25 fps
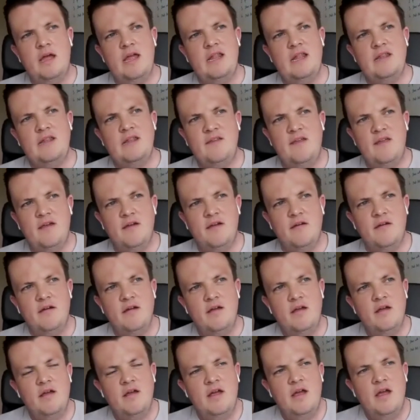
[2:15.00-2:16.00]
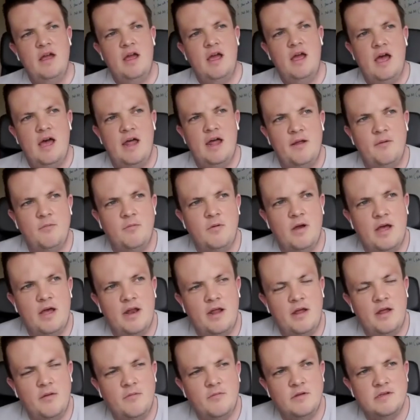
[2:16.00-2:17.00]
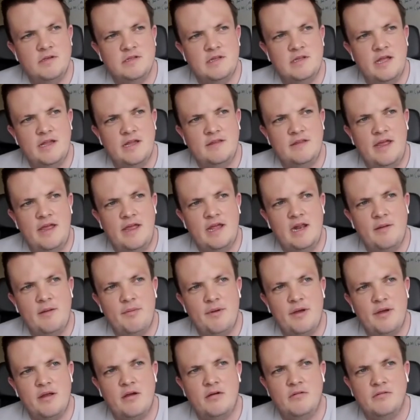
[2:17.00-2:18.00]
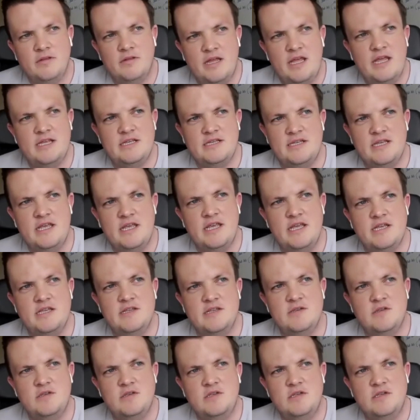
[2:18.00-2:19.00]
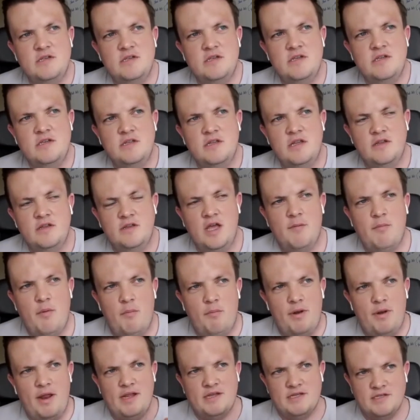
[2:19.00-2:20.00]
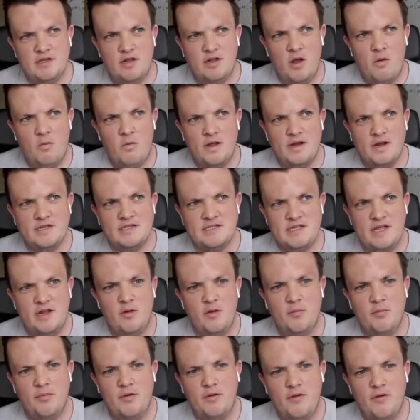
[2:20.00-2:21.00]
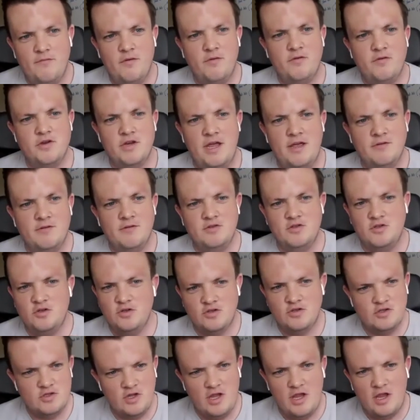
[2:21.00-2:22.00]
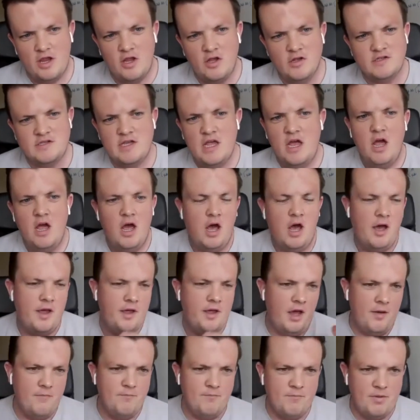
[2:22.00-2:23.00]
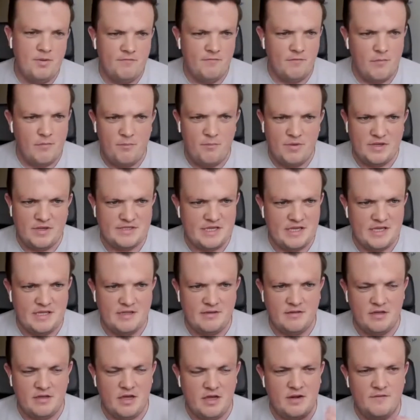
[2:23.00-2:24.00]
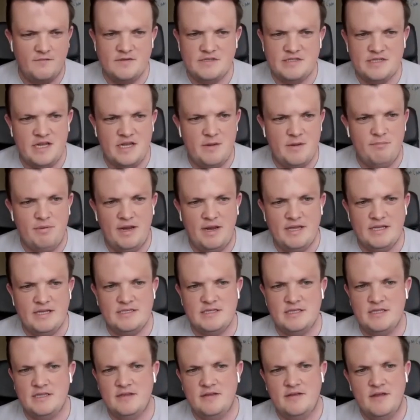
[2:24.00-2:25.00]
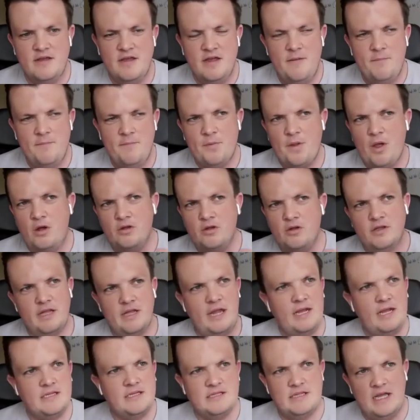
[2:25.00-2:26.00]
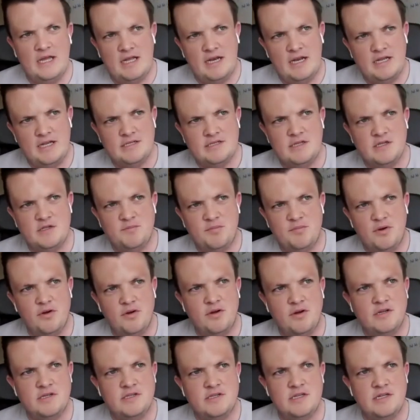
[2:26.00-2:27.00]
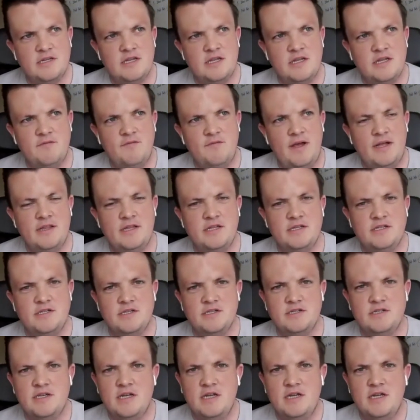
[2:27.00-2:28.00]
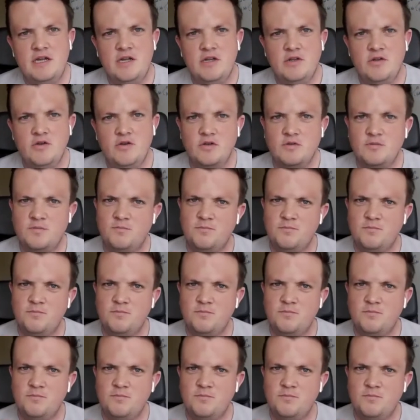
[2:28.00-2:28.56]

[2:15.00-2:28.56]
deer, and I was like taking it back, going, this is the type of place that I want to set up a future house, just because I'd be from a busy kind of city place, and although that has its perks and advantages, just